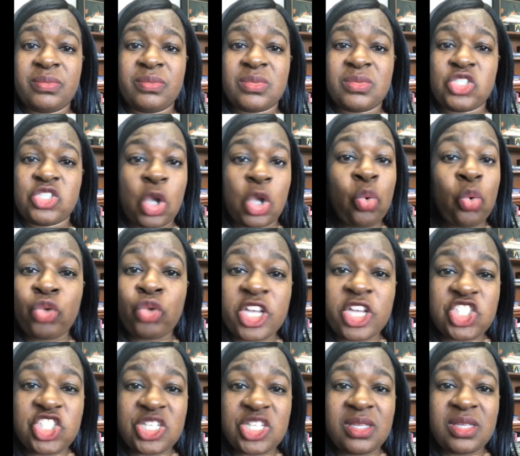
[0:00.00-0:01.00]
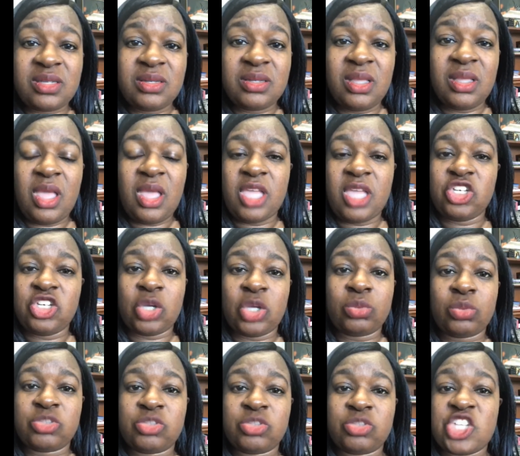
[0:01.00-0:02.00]
Don't rush it, and
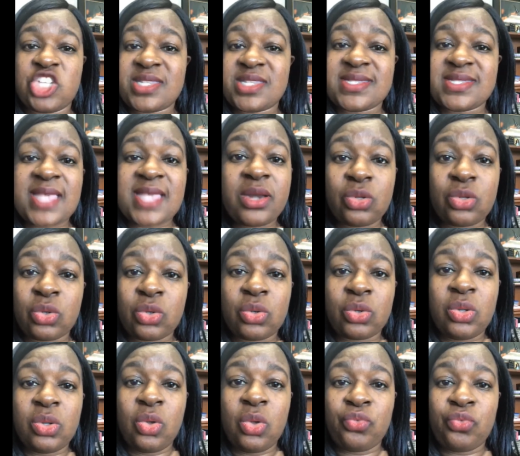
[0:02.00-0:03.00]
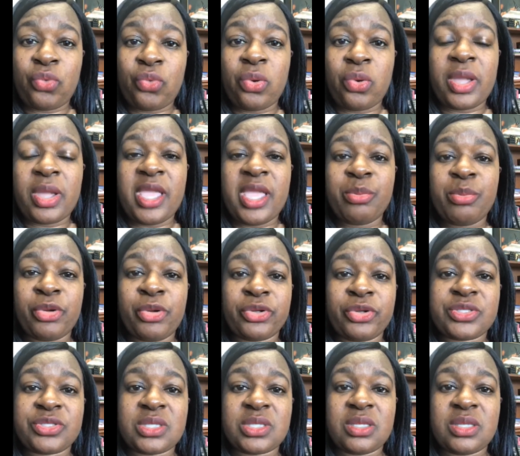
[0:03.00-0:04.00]
don't just settle for a
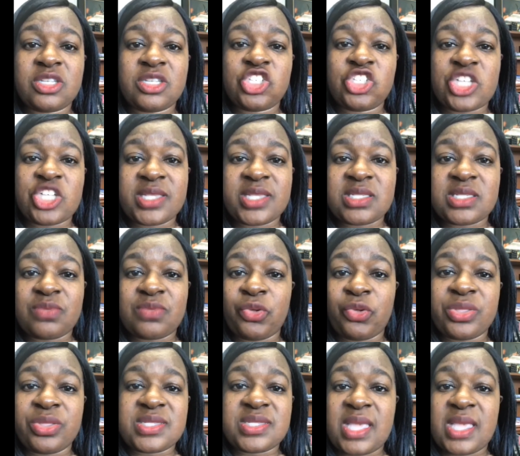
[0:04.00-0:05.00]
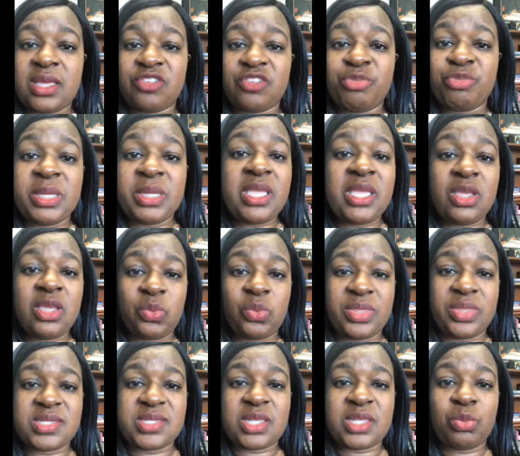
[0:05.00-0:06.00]
person just for the sake of being
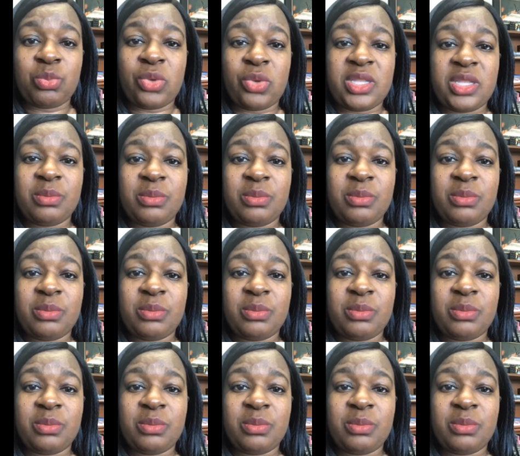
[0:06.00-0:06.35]
with someone,